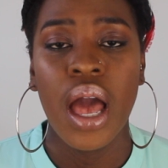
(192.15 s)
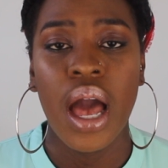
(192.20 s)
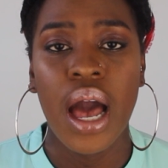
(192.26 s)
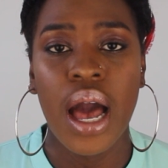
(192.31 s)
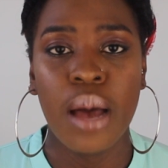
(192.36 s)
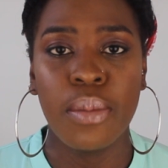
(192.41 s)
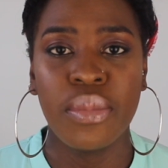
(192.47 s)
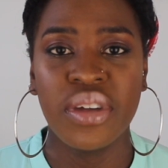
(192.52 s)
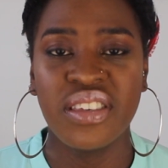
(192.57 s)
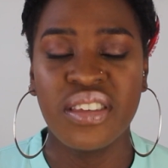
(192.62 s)

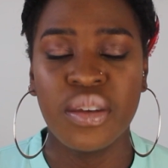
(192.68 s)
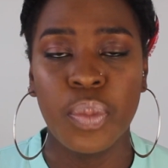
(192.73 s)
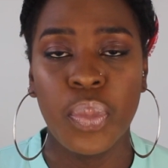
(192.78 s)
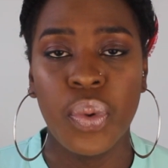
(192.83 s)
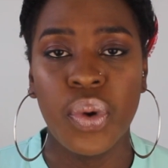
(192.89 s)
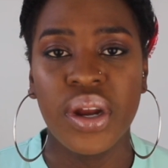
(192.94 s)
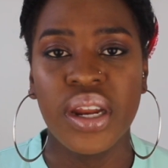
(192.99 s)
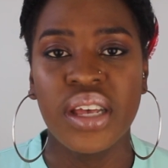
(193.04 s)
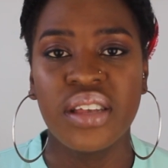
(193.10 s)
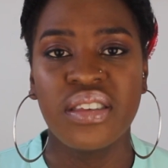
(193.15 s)
It's
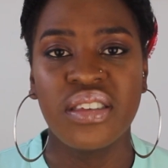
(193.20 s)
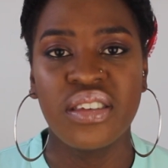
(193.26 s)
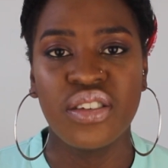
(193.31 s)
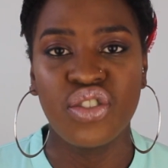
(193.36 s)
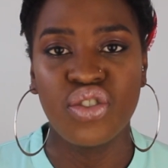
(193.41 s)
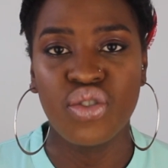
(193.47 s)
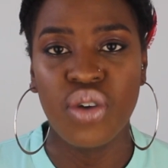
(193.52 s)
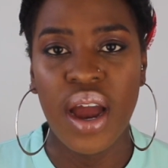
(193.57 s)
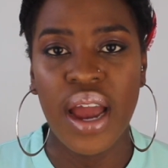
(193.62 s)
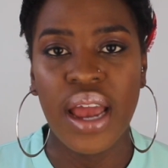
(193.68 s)
important to
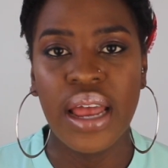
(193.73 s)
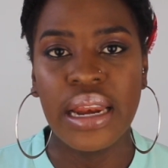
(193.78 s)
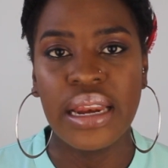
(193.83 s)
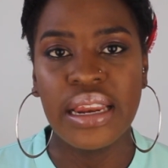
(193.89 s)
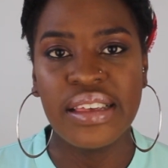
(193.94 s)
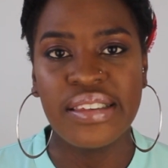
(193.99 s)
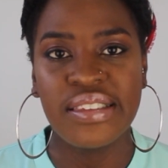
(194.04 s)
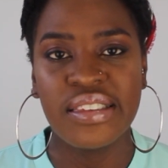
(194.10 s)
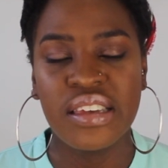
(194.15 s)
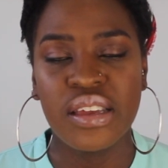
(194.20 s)
try and
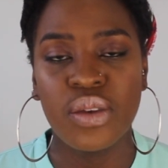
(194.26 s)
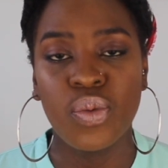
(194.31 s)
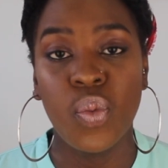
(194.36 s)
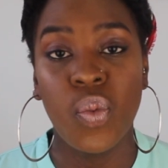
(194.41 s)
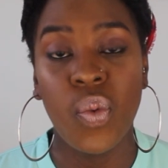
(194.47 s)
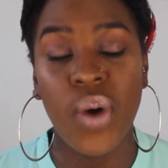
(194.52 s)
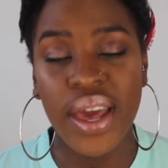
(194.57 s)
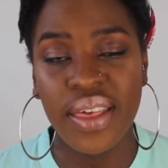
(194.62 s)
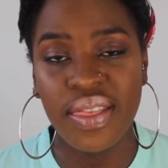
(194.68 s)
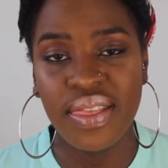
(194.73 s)
listen
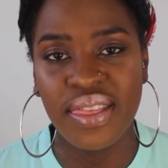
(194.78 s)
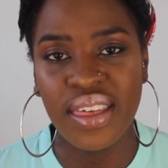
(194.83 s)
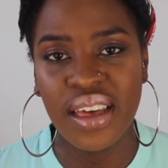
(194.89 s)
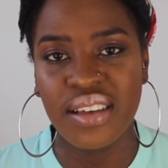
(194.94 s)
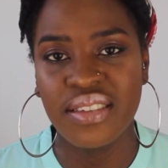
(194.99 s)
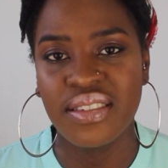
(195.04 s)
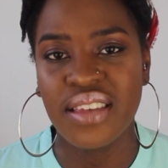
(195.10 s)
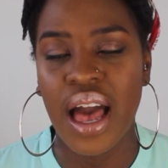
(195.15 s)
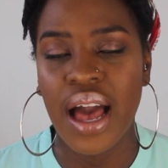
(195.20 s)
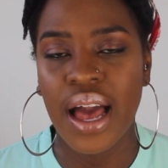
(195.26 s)
when
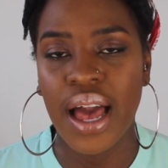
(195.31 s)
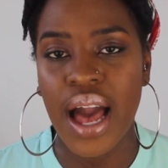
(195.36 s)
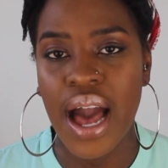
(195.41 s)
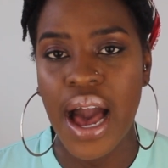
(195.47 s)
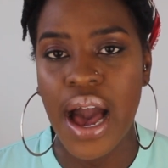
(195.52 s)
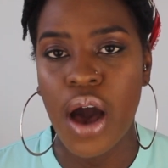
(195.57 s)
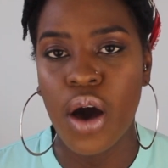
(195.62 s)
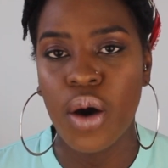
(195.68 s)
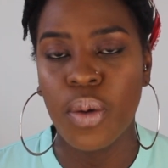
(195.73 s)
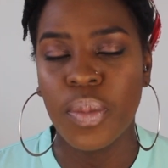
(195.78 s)
things are
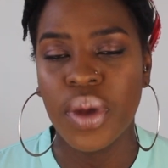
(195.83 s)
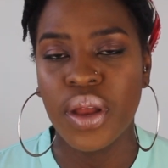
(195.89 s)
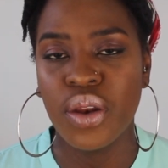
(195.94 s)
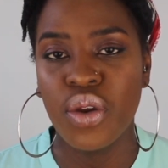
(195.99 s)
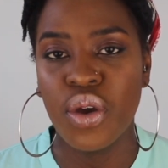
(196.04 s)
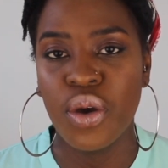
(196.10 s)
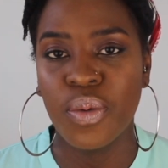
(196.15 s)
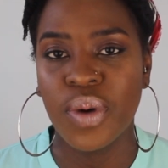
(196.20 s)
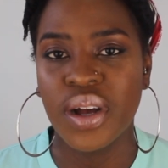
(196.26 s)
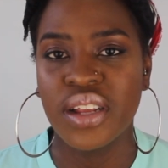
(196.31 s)
calm and
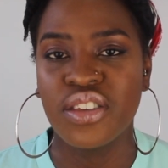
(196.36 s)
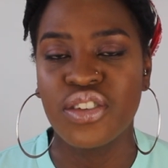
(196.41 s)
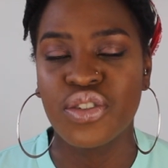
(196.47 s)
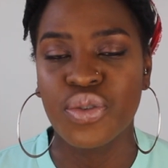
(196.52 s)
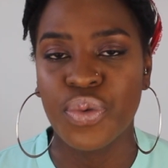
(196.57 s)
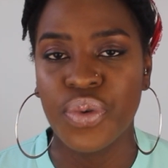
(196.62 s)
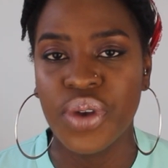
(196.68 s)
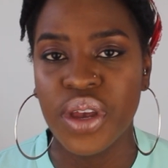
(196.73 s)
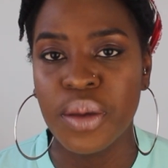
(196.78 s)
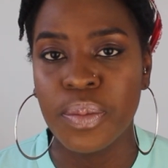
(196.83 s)
no one's
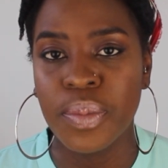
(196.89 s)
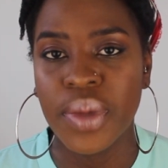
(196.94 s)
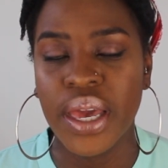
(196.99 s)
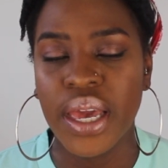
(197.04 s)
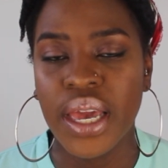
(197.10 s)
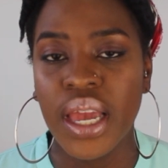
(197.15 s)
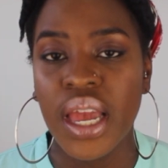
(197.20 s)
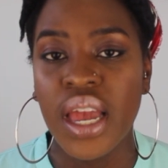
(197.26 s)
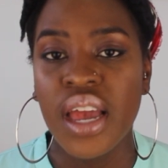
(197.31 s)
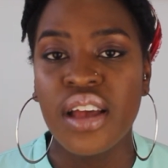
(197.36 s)

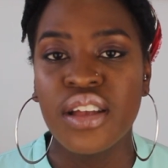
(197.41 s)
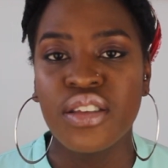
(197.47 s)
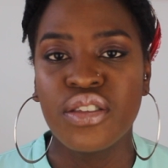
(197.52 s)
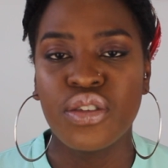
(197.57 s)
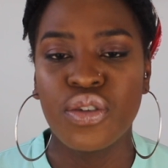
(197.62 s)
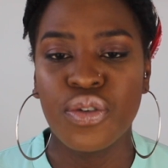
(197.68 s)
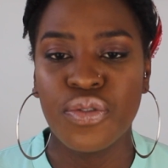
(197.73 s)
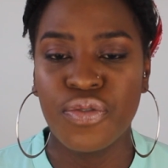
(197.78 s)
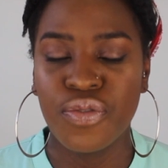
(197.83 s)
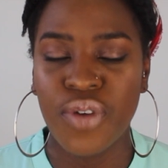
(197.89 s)
screaming,
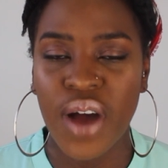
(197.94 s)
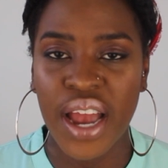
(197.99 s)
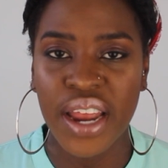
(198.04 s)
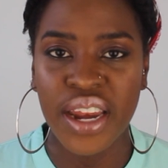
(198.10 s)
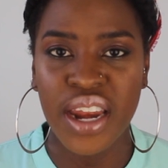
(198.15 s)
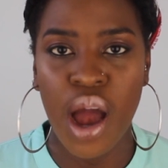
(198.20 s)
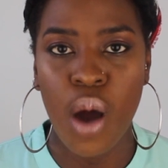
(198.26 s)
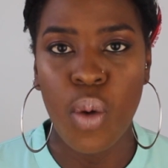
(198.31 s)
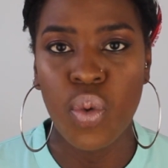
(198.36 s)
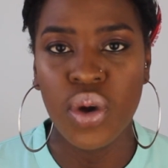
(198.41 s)
to
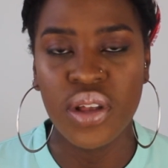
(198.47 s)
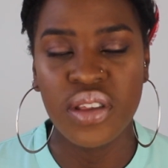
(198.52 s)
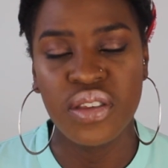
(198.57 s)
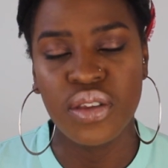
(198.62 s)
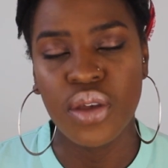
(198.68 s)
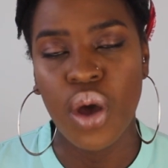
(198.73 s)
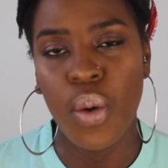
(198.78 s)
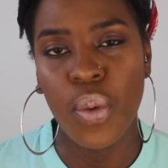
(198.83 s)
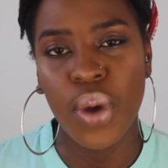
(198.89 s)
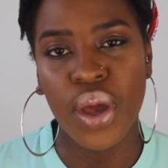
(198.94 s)
find out what's
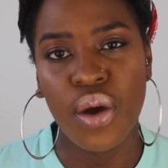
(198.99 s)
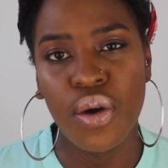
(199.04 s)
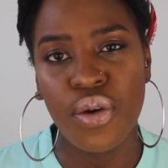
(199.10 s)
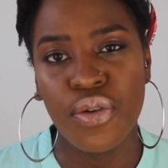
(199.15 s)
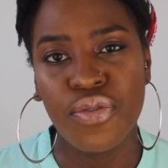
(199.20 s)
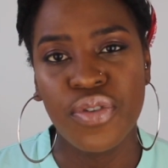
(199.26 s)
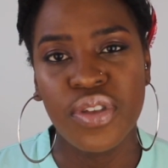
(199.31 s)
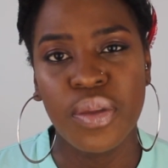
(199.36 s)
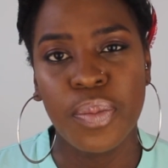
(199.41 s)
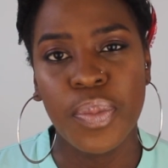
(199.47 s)
going on
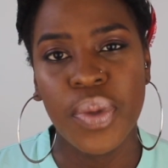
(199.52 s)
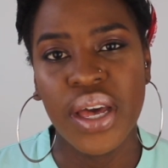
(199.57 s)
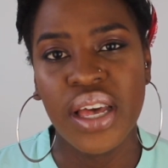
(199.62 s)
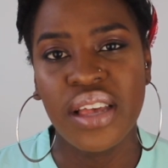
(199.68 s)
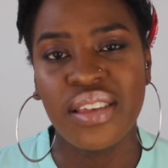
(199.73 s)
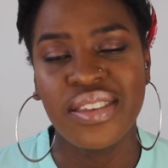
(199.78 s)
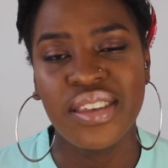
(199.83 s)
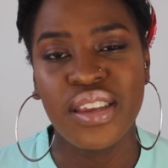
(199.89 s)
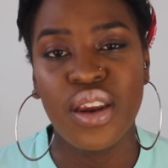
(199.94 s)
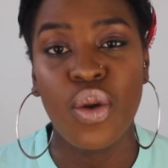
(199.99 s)
for the
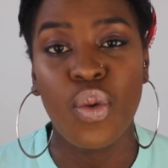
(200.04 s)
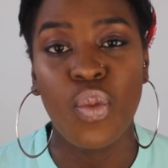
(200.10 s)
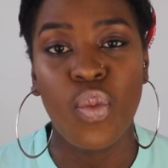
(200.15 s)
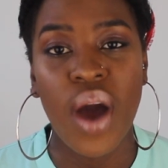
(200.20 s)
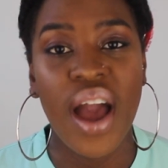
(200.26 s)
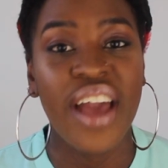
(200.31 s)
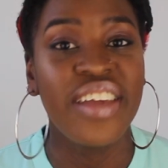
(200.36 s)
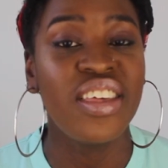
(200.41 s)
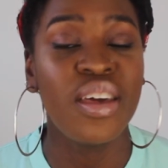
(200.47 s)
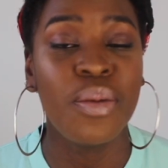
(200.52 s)
person and
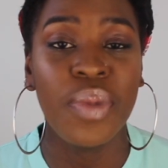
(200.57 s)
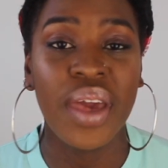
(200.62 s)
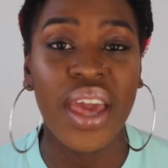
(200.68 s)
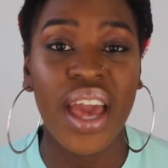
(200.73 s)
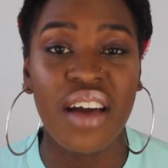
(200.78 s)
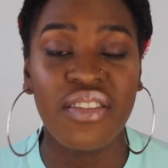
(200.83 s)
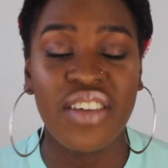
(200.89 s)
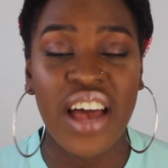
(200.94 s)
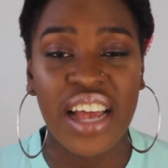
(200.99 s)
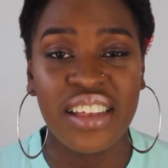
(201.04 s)
why they may
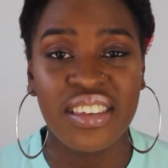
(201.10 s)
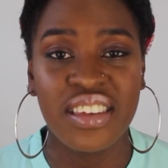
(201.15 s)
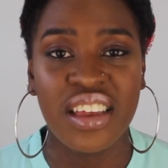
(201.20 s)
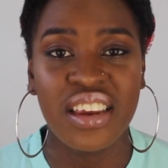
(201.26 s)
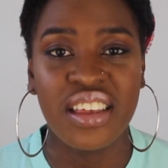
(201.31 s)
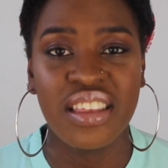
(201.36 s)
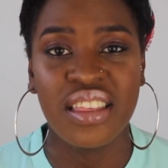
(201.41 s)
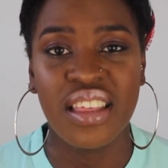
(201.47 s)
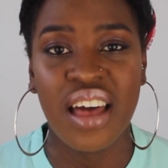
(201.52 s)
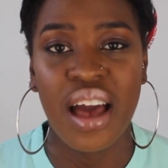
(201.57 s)
have acted
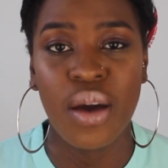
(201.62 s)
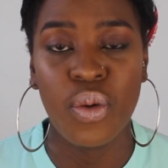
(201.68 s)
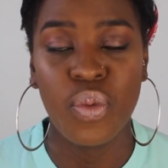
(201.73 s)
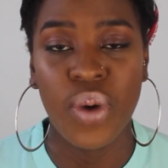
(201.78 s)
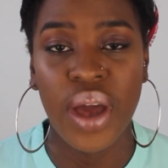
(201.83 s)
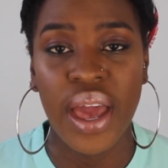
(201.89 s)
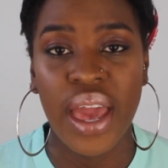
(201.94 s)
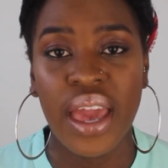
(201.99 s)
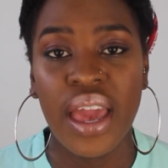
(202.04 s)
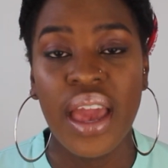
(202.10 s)
in that
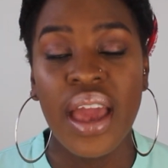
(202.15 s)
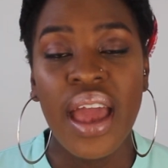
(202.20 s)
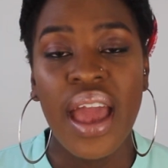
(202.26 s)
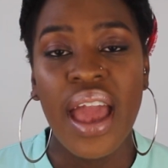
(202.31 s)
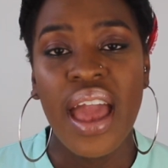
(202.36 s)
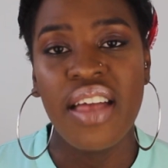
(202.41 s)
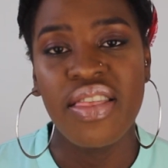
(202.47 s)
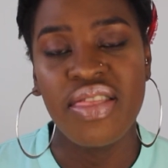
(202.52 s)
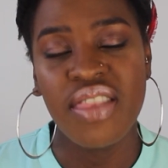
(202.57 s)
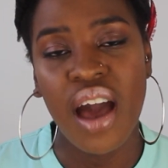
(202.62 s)
way.
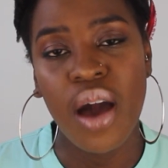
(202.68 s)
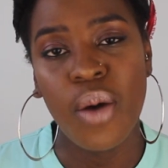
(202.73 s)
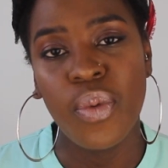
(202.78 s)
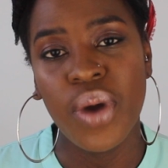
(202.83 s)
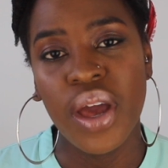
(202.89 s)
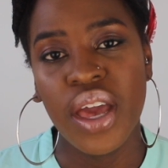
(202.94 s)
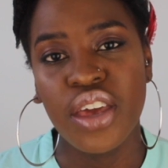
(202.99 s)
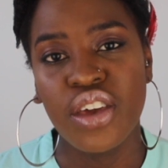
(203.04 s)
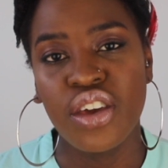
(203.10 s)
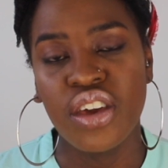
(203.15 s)
And that
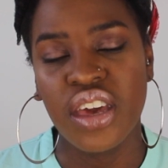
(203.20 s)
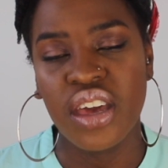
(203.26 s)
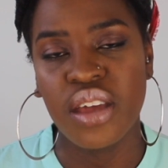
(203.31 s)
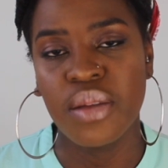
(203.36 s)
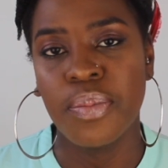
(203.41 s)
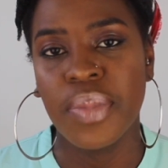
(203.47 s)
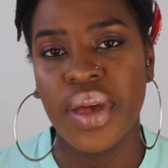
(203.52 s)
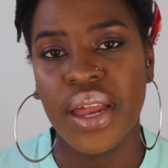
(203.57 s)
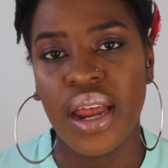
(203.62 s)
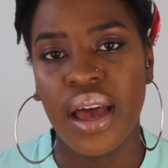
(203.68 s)
way you
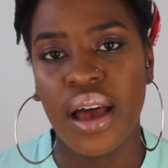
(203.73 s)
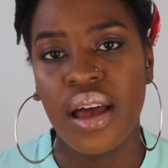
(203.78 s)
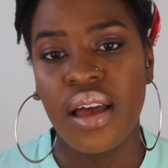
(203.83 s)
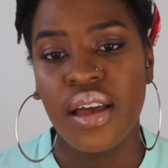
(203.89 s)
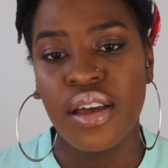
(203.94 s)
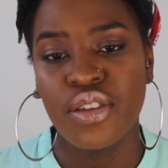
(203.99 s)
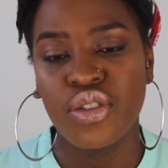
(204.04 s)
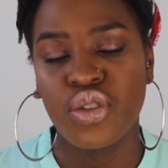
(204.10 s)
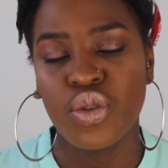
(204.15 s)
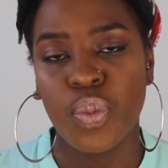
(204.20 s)
can better
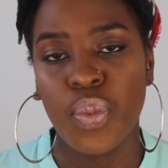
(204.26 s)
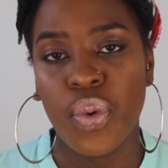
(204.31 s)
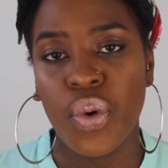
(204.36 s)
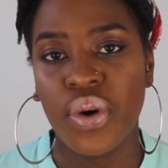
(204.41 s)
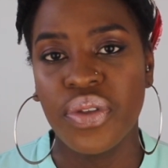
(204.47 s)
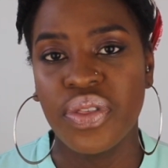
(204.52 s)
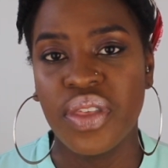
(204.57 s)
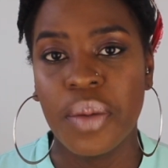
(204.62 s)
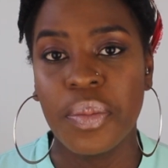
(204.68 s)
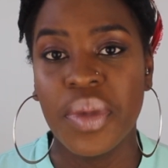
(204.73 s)

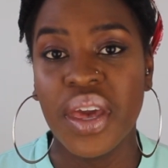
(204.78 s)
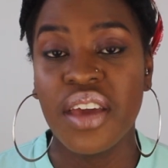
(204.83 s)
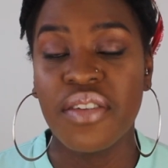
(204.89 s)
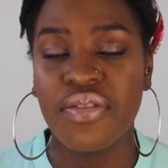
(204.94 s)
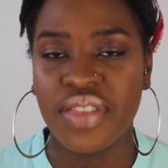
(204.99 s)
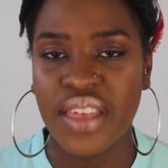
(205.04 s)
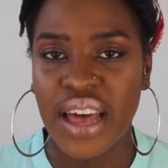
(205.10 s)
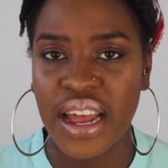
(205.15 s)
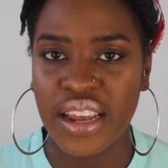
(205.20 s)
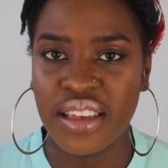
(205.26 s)
support them
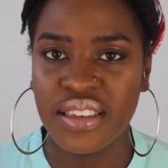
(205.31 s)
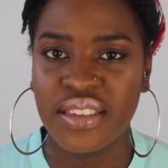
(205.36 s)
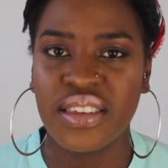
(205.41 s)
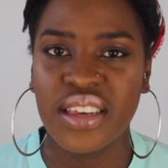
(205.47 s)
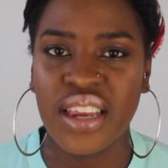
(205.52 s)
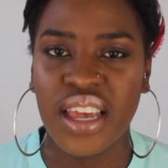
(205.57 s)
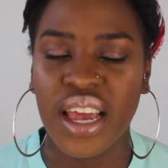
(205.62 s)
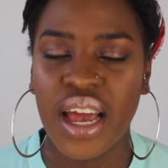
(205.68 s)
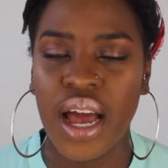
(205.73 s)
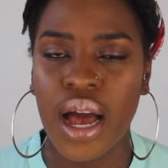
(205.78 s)
if that
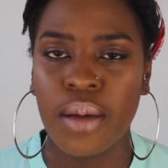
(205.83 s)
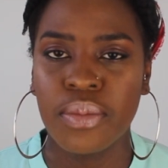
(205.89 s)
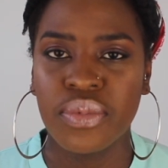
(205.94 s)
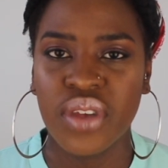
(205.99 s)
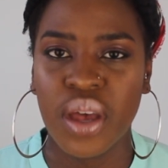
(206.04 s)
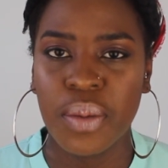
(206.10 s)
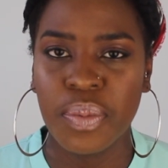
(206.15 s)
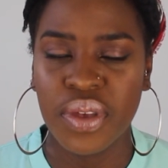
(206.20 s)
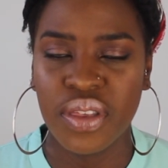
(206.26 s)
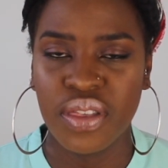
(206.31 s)
incident comes
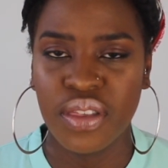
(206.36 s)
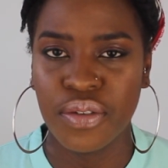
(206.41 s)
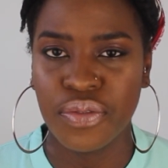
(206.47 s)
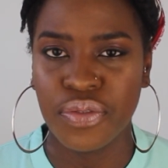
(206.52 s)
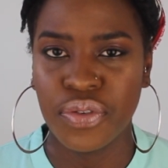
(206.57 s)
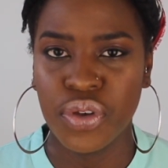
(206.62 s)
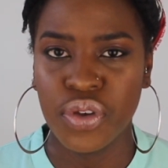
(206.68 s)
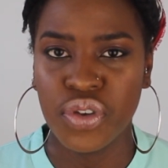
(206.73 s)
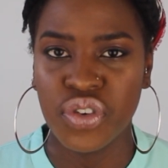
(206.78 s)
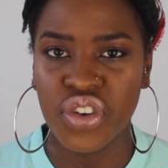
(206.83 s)
up in the
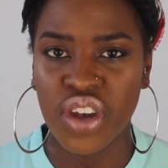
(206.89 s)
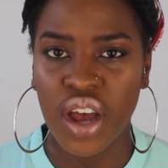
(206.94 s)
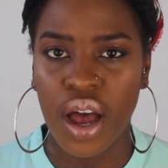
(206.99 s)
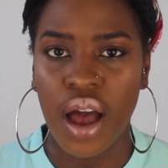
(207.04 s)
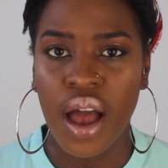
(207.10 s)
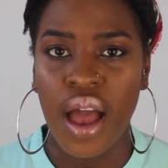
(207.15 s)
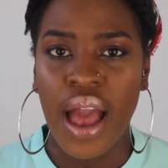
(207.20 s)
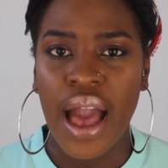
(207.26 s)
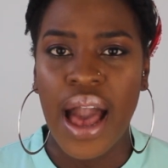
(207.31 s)
future.